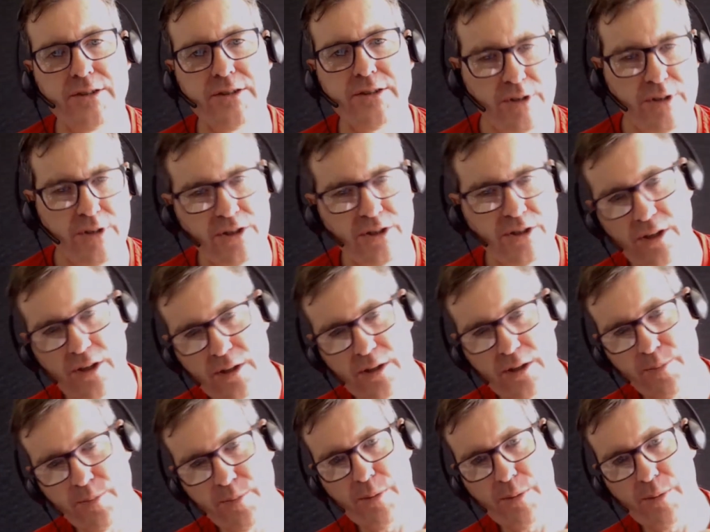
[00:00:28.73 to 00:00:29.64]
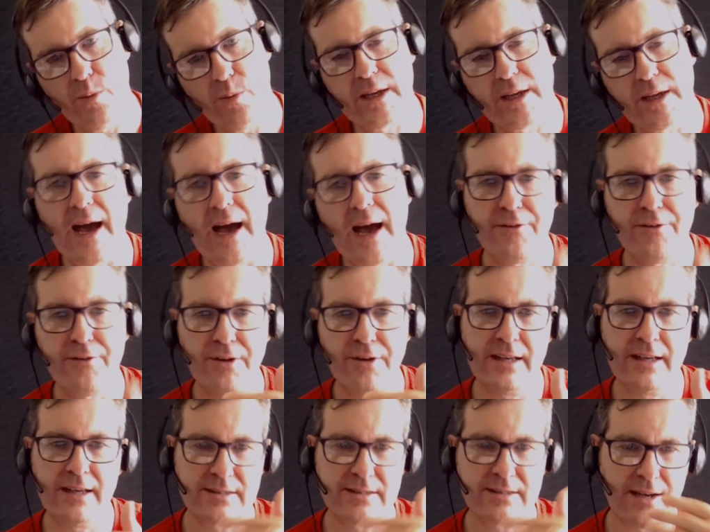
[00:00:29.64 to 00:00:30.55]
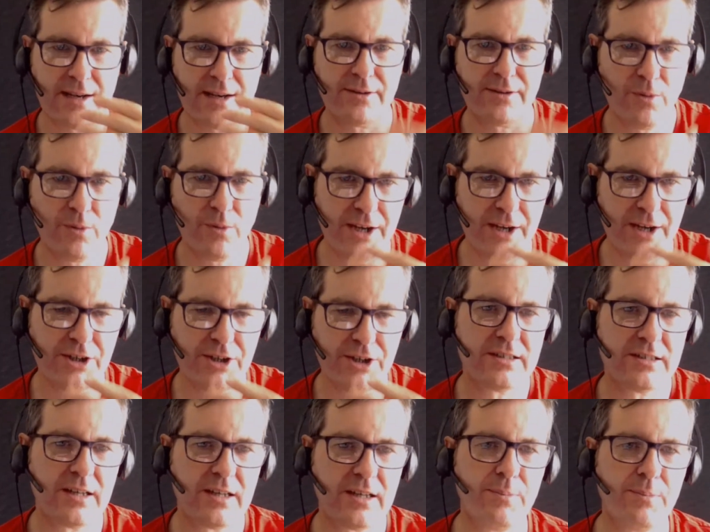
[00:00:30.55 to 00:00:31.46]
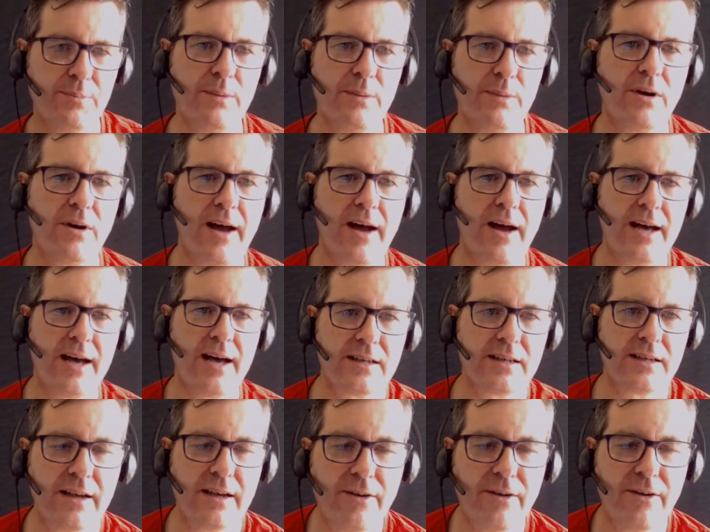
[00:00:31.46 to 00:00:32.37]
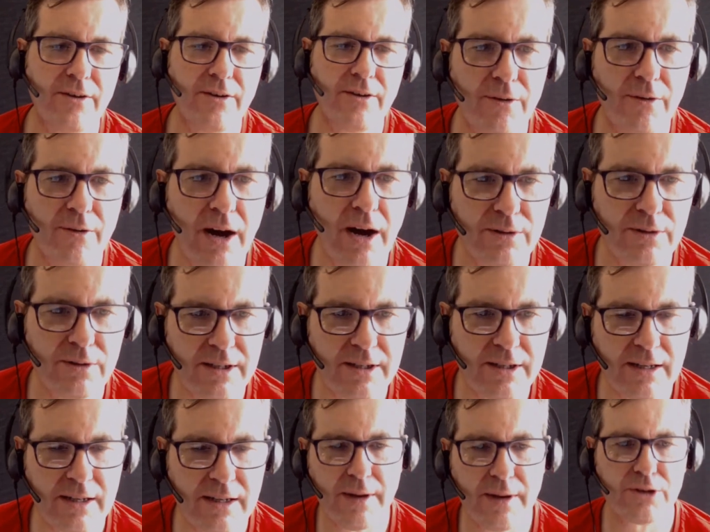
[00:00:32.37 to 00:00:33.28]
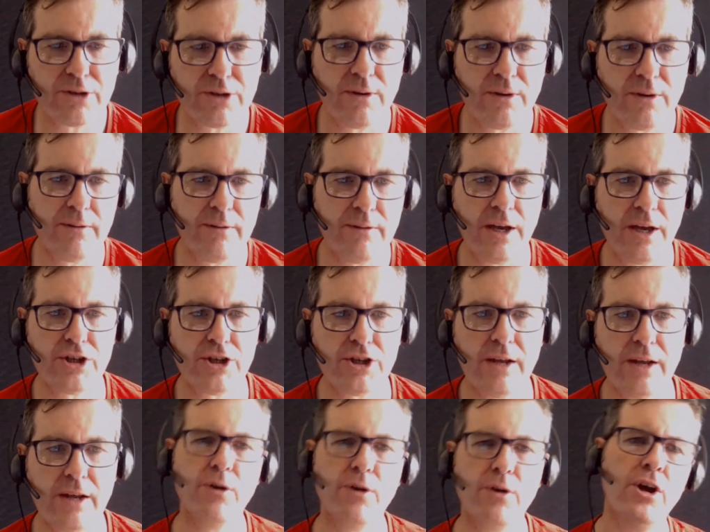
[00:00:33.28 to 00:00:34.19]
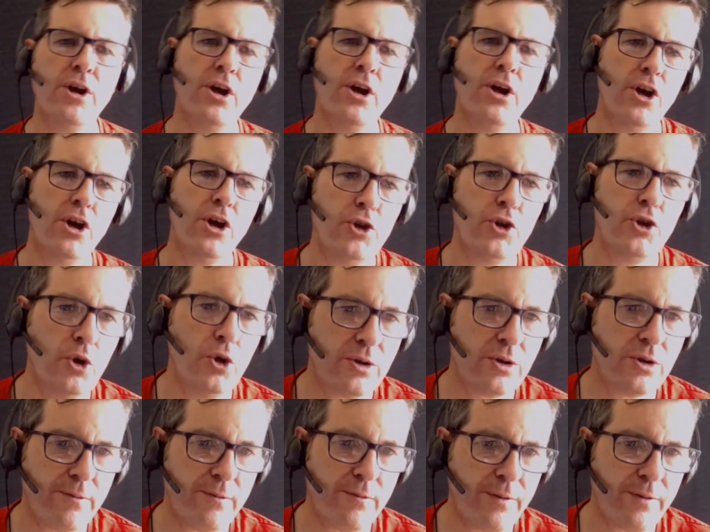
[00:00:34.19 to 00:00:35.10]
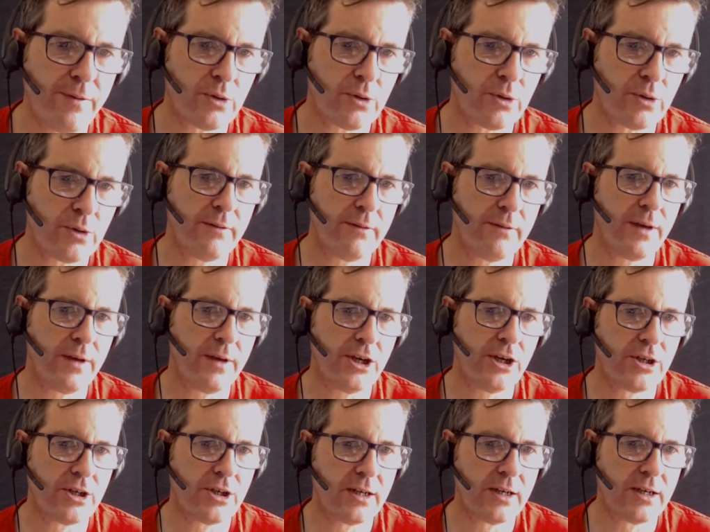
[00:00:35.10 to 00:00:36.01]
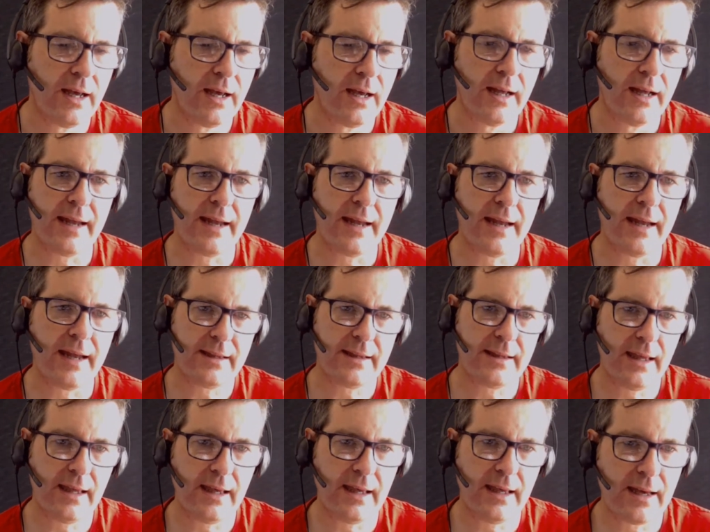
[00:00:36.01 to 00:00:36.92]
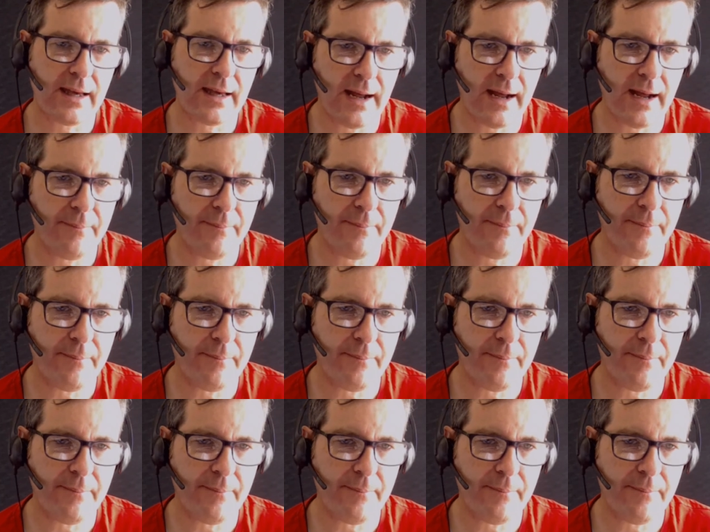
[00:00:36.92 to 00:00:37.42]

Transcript: as a result, maybe we're gathering a set of questions that people are asking around the effectual innovation. If you're new to effectual innovation, then I think